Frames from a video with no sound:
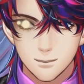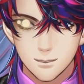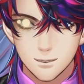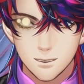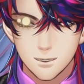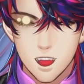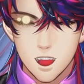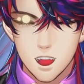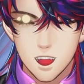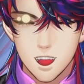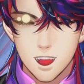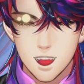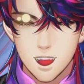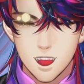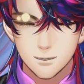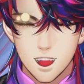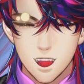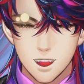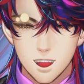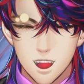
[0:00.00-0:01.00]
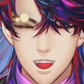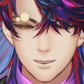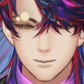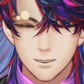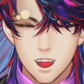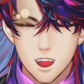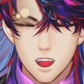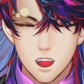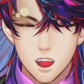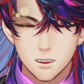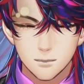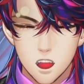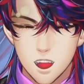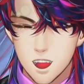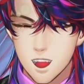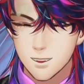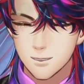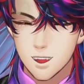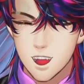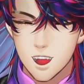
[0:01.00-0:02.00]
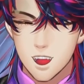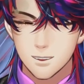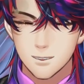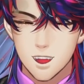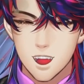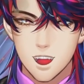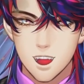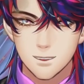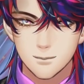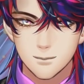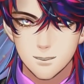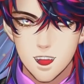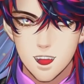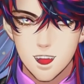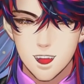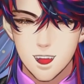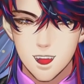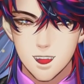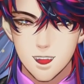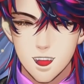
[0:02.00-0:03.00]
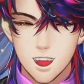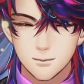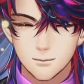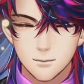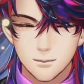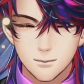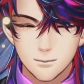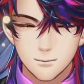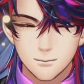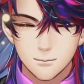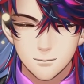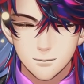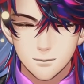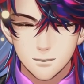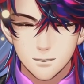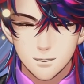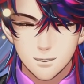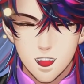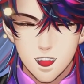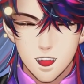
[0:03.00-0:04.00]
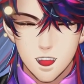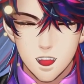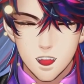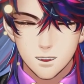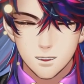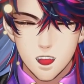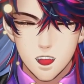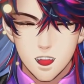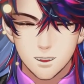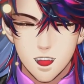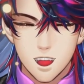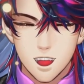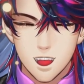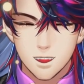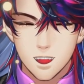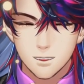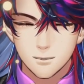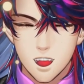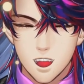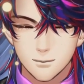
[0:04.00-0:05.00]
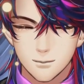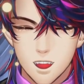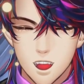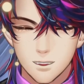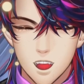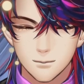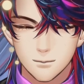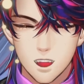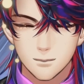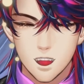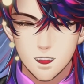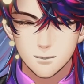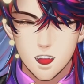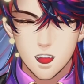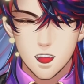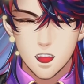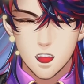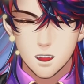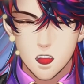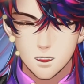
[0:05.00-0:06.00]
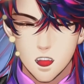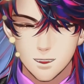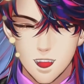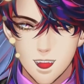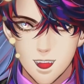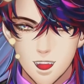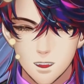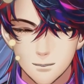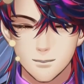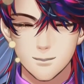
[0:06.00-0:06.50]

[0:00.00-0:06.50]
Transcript: We're the only club in the school where every single student is a member. I mean, we're the only five students at the school, but still!